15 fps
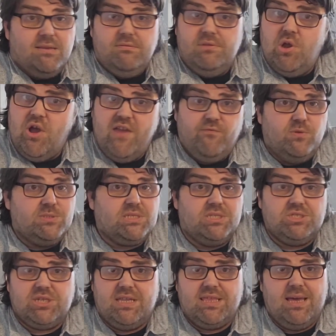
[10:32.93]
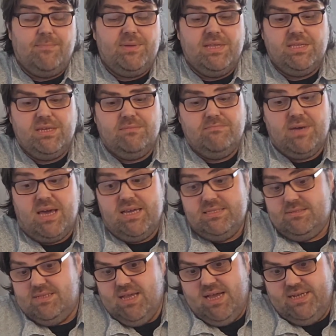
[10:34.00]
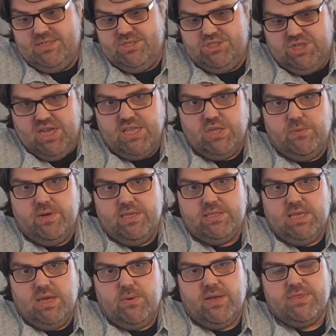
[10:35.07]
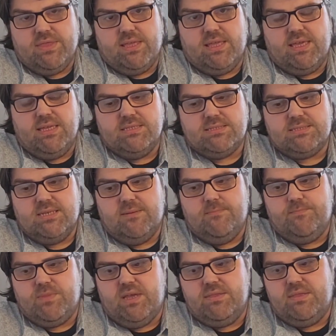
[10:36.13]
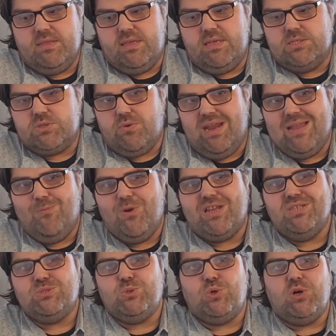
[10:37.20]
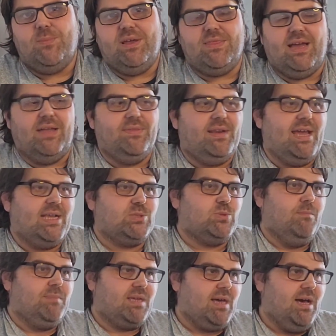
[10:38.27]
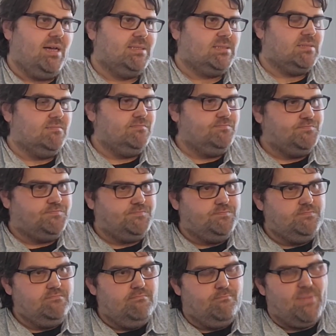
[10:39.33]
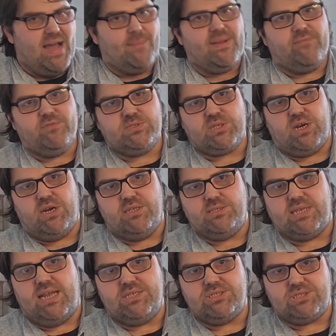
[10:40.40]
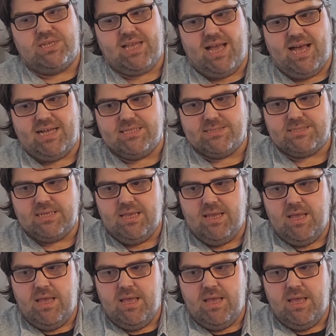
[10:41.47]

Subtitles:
Not everyone's going to share that opinion, but I genuinely do. I think it's great, and we're going to talk about that in the next one, because Batman Returns actually has